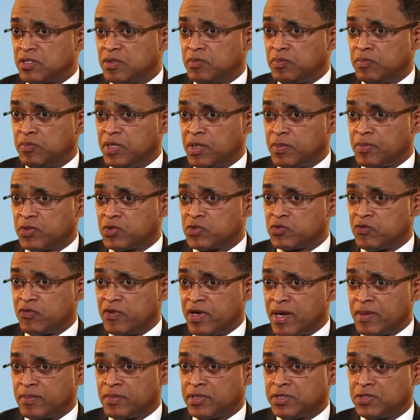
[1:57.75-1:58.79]
to people's
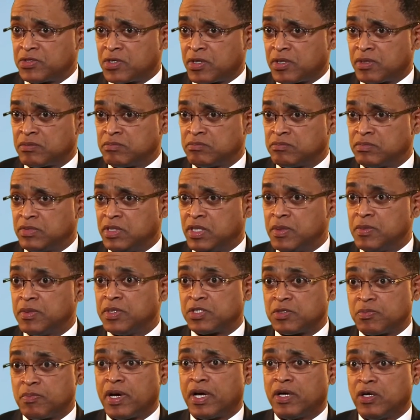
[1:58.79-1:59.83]
families are
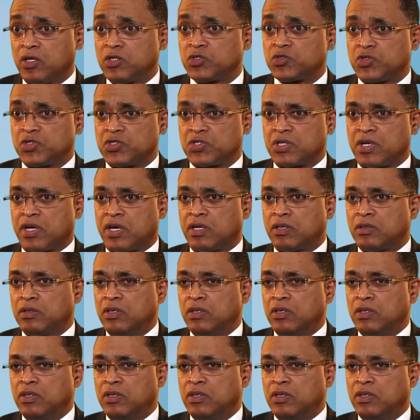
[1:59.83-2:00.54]
imaged by ultrasound.